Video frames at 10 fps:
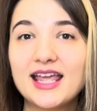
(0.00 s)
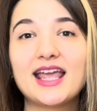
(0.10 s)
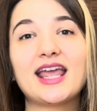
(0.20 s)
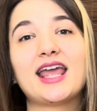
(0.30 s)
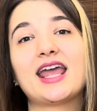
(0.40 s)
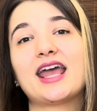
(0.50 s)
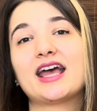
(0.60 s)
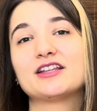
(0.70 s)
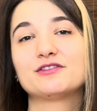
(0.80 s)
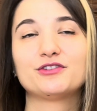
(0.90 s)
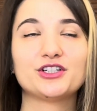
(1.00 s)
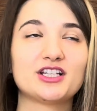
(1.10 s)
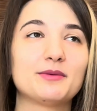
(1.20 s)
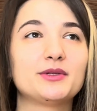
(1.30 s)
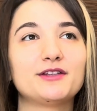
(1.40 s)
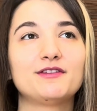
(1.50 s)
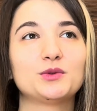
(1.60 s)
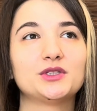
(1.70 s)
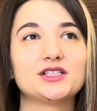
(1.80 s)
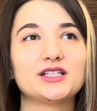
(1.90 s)
And for example, if you
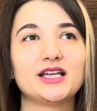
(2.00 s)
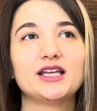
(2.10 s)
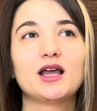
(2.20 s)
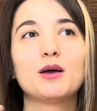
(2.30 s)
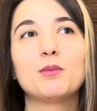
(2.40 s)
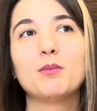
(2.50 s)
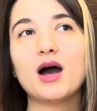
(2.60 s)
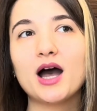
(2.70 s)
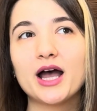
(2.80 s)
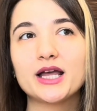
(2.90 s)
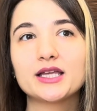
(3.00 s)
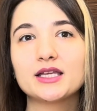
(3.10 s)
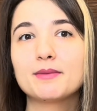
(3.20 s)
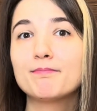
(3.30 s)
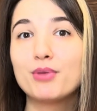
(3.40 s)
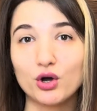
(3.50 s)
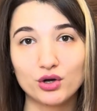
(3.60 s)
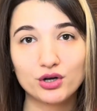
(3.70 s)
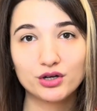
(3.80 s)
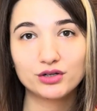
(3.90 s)
want to say my
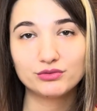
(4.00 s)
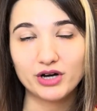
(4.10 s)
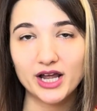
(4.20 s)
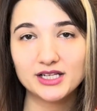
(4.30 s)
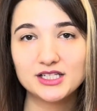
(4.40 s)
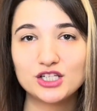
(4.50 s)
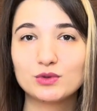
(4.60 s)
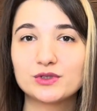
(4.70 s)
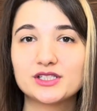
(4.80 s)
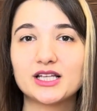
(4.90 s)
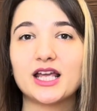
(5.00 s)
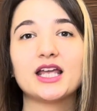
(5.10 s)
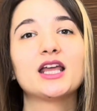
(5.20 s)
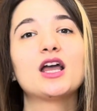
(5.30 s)
book, right? You will say